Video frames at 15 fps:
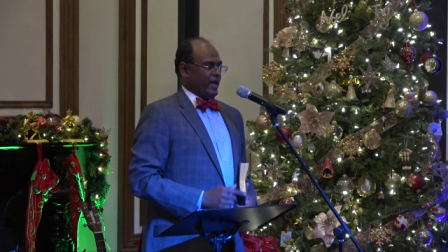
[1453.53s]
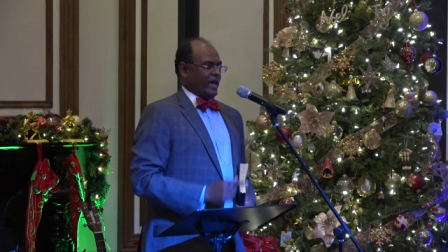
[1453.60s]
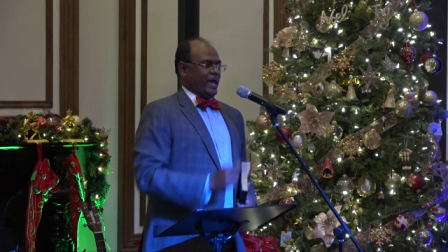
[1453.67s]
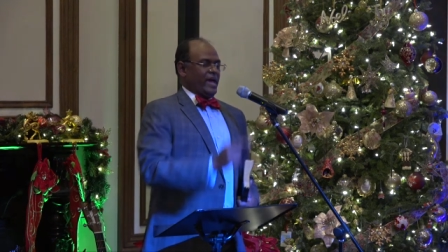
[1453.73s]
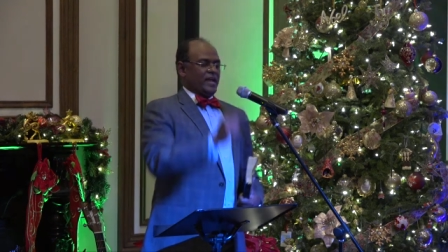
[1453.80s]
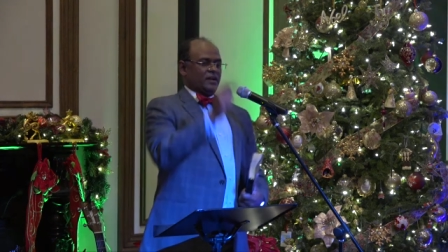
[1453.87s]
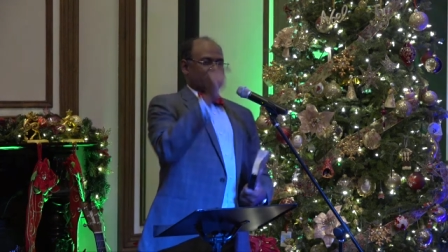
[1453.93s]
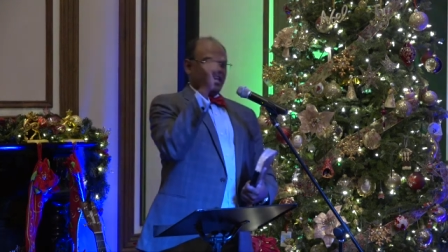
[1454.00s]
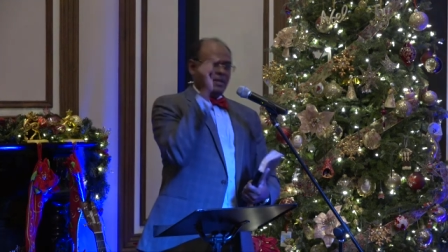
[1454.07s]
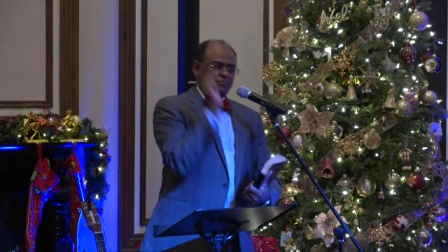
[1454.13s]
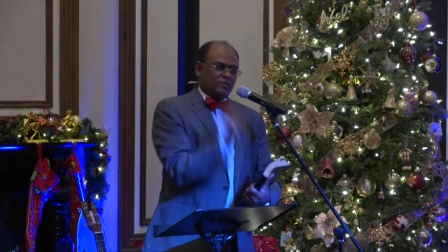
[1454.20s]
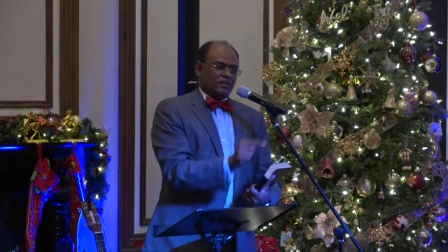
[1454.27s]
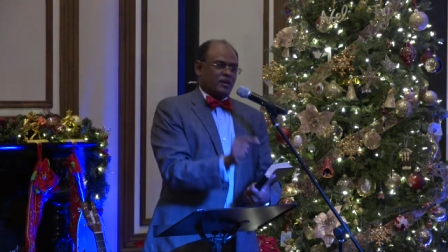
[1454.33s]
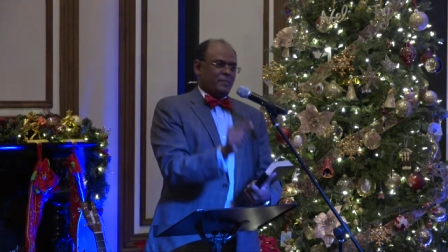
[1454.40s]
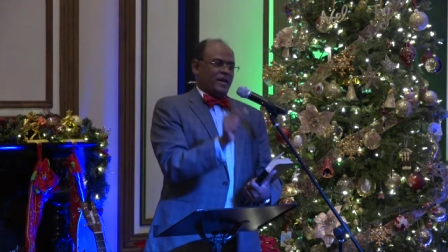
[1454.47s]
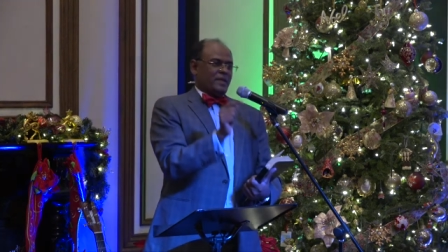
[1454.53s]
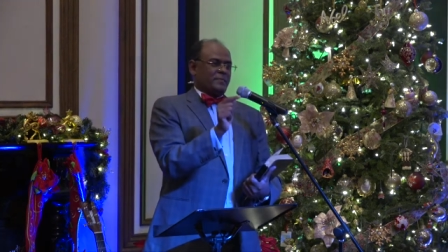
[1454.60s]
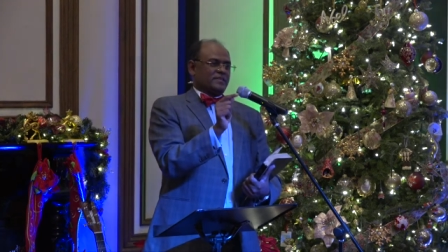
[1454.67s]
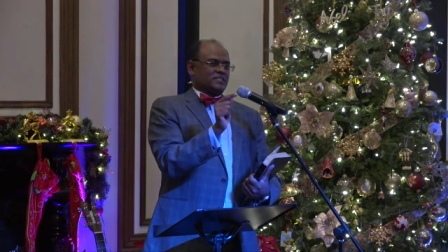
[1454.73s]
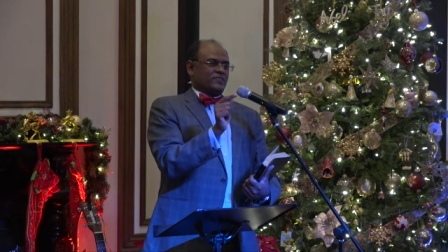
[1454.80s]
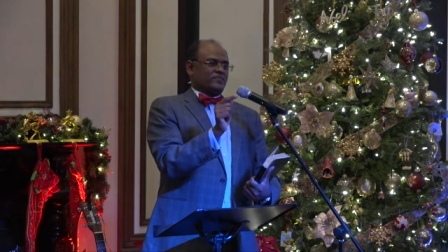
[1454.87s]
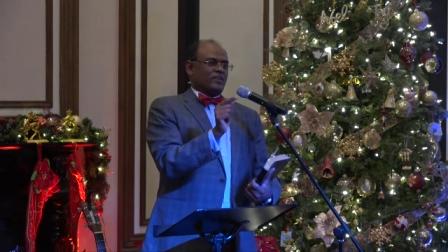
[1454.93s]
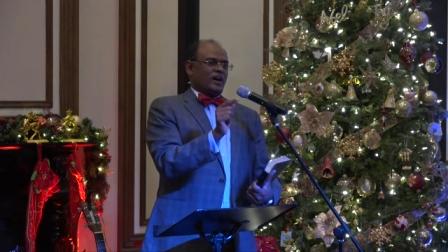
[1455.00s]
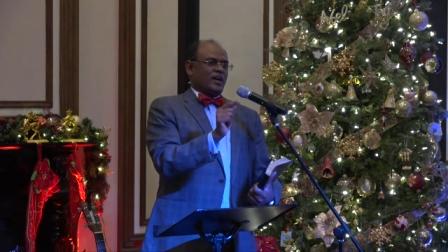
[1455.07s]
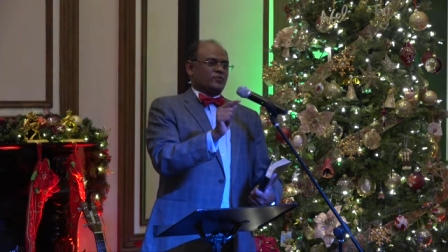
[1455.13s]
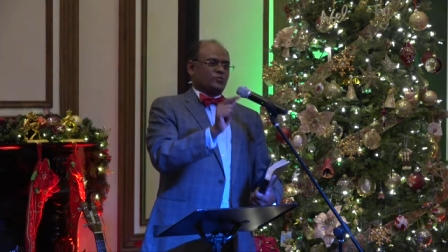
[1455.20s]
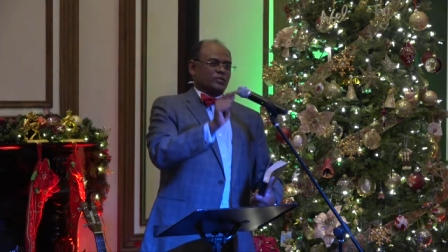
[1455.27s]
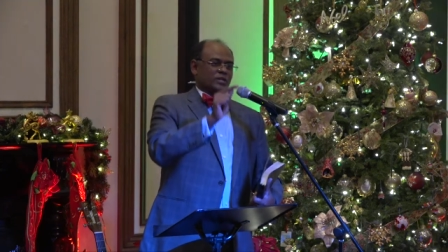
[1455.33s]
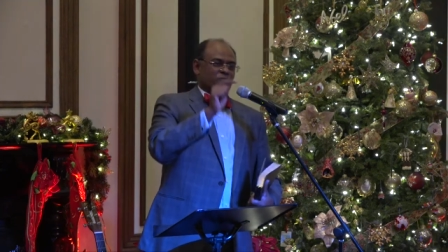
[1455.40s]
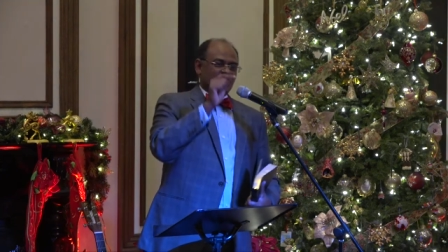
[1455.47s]
And keep the commandments of God
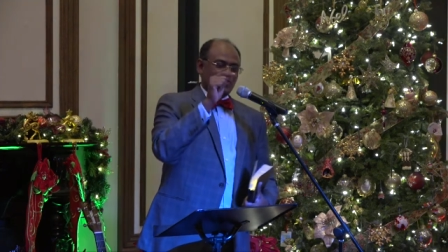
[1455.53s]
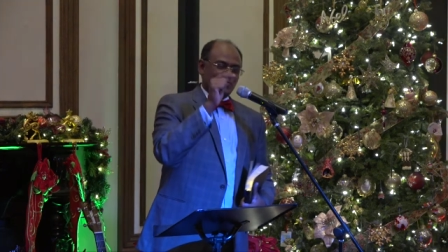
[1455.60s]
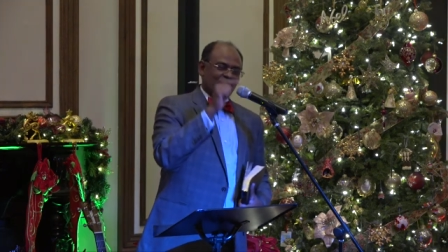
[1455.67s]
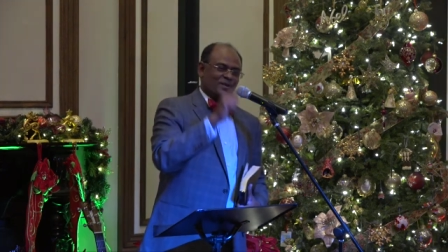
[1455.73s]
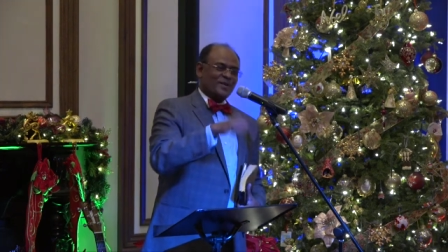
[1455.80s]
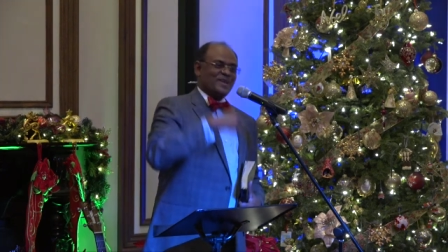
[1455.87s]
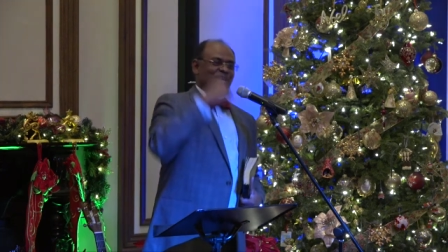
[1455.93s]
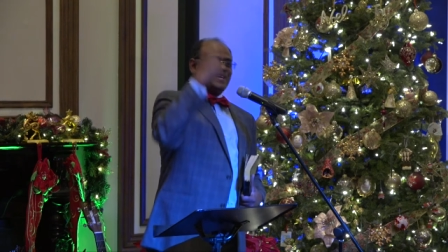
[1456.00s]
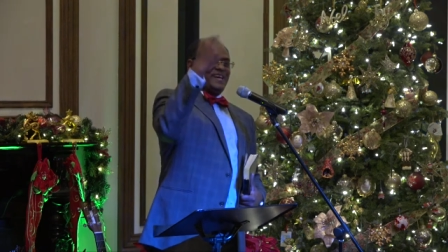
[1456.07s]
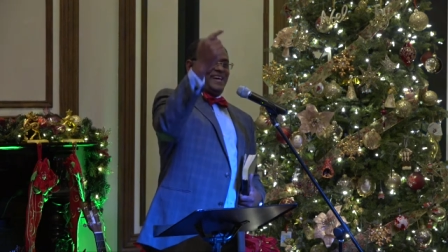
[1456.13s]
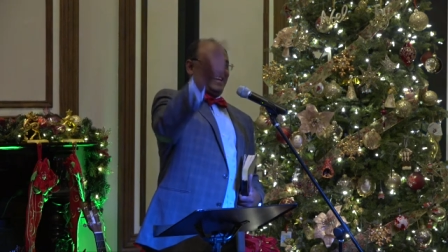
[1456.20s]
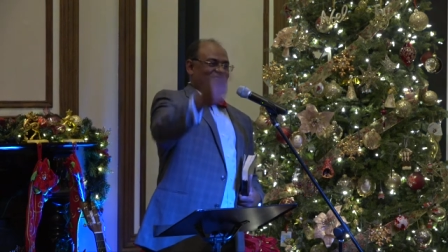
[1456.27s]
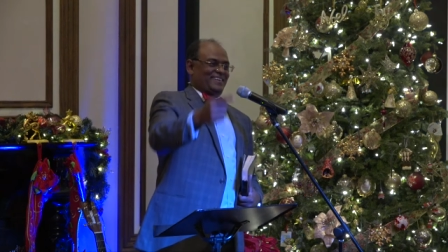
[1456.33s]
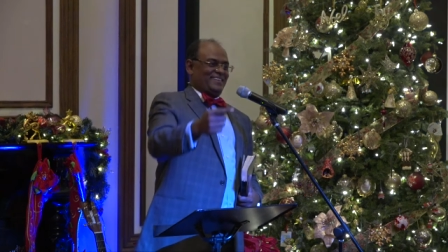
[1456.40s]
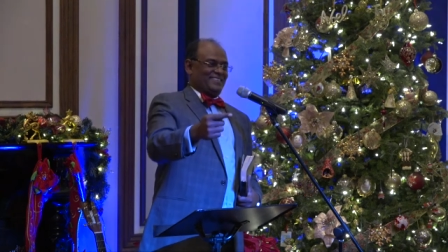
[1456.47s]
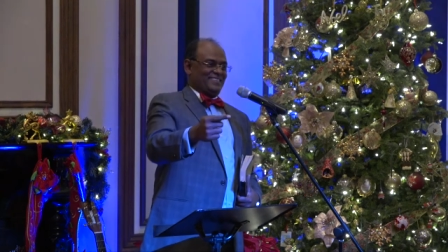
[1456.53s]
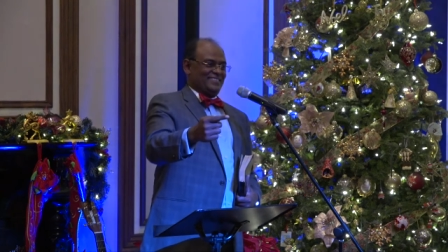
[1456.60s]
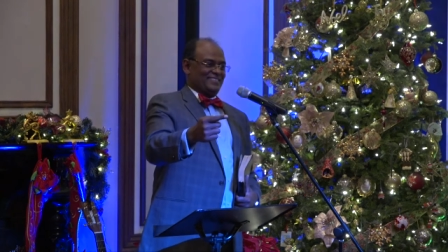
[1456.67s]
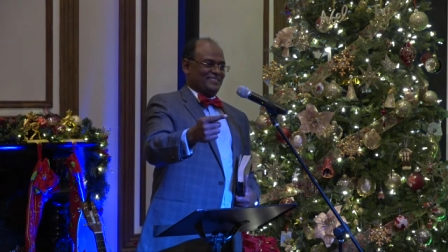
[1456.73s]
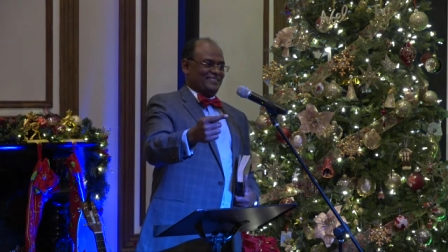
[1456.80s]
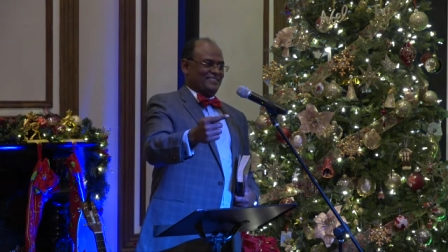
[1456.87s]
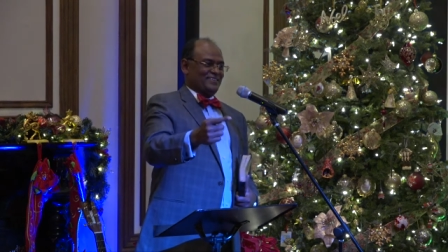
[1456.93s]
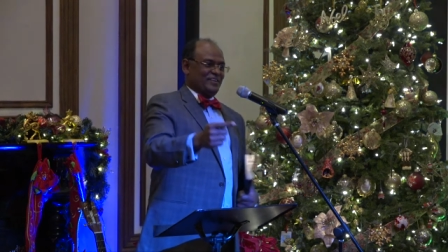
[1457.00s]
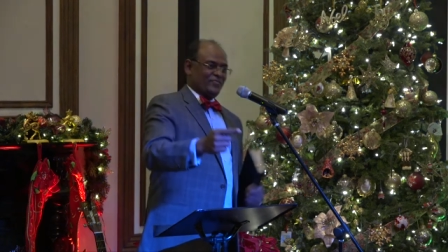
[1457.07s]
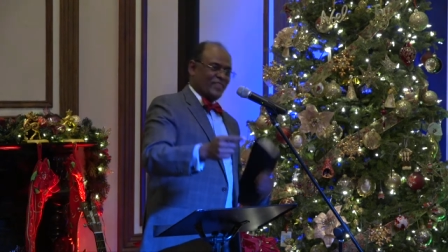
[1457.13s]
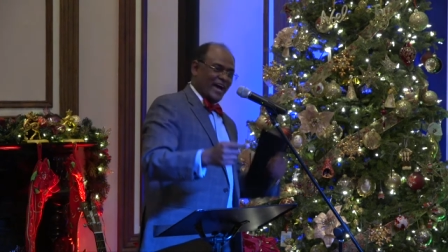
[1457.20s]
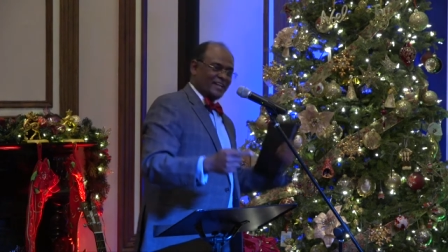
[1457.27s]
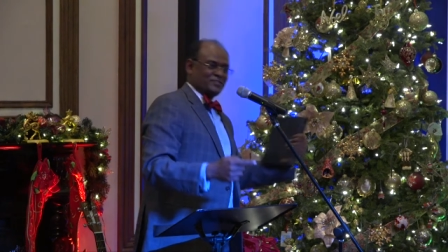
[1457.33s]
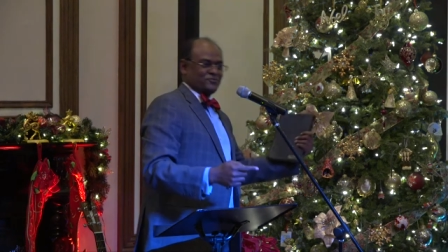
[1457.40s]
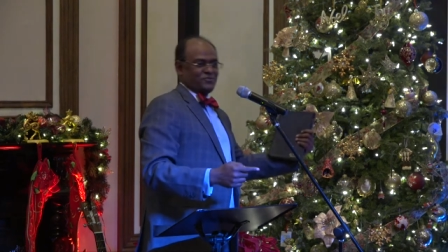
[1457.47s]
so that we will regain
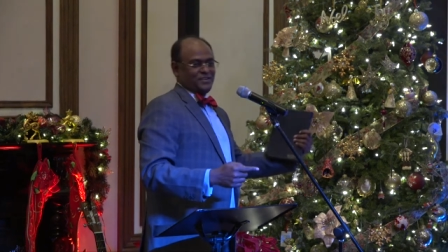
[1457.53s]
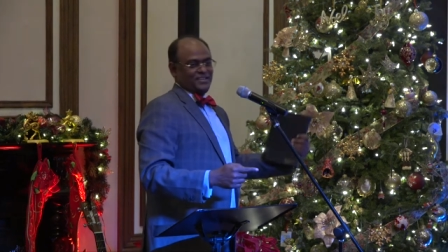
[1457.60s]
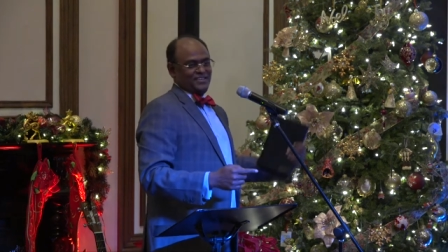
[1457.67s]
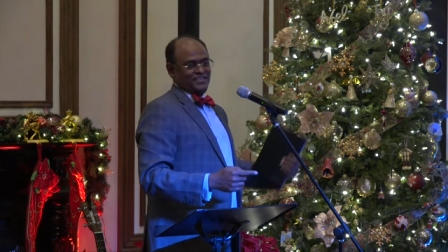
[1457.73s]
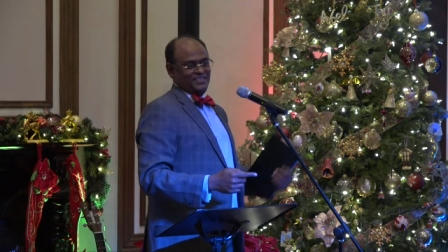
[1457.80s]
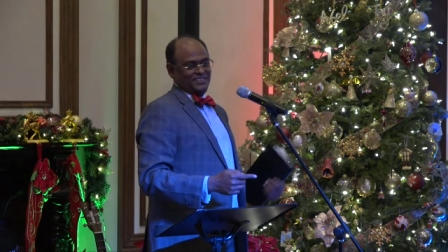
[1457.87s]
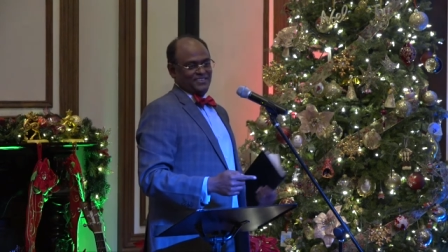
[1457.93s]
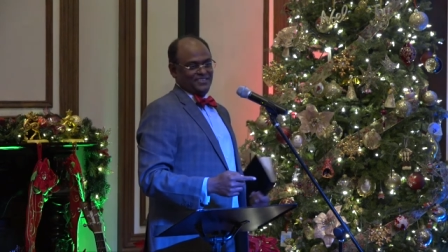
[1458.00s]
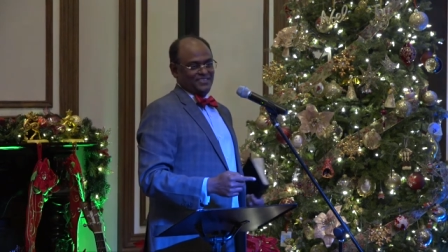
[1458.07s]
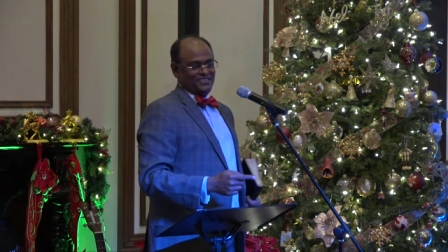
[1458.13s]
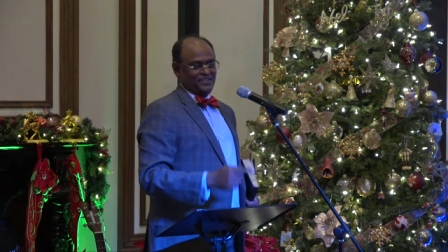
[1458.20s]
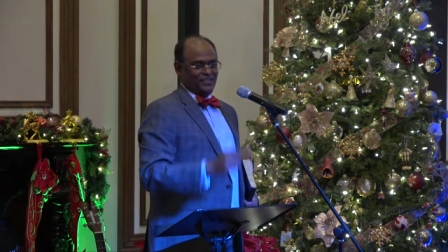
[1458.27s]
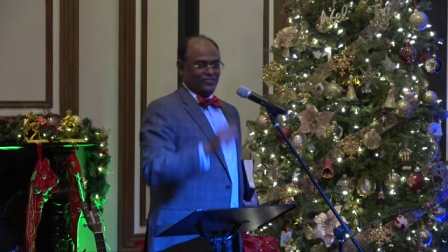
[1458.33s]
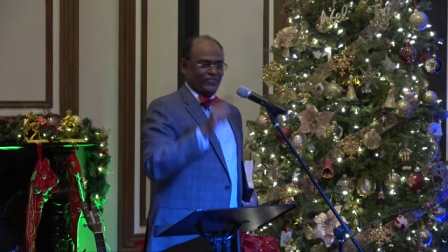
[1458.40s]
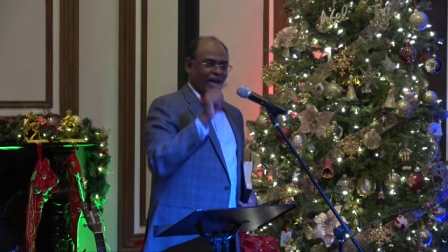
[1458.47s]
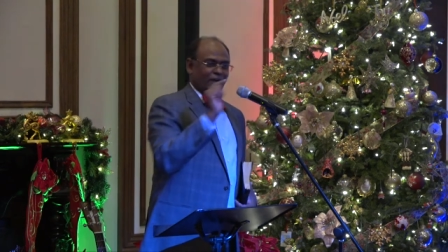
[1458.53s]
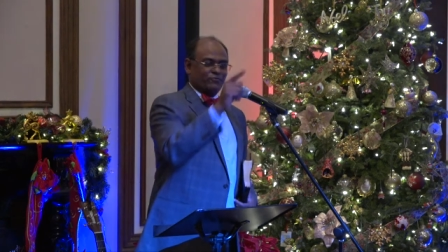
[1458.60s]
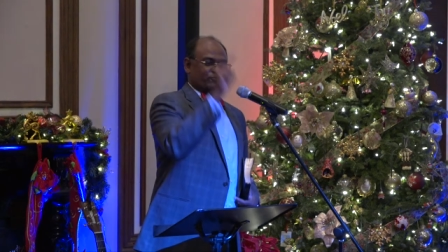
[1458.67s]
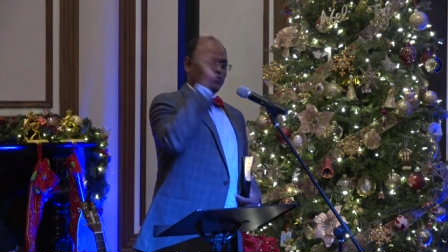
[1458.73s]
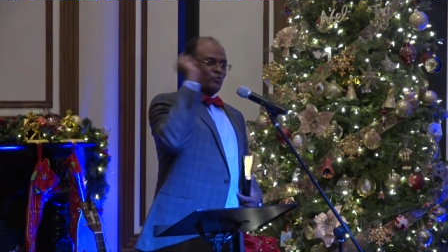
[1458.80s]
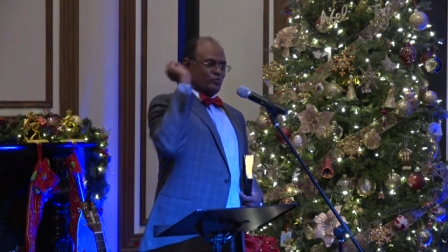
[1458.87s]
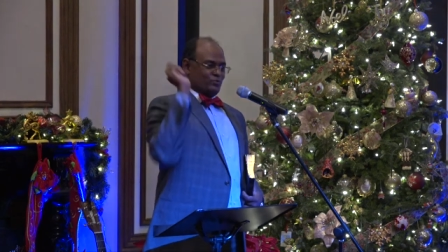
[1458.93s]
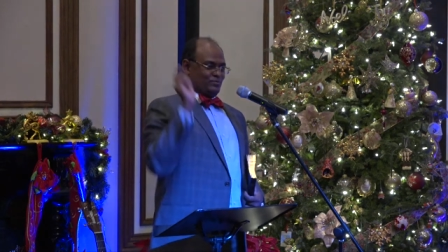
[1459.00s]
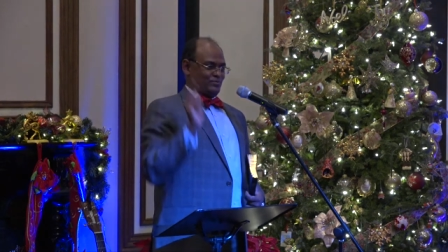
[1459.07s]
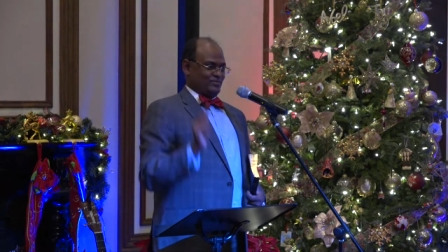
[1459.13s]
that tree, that fruit,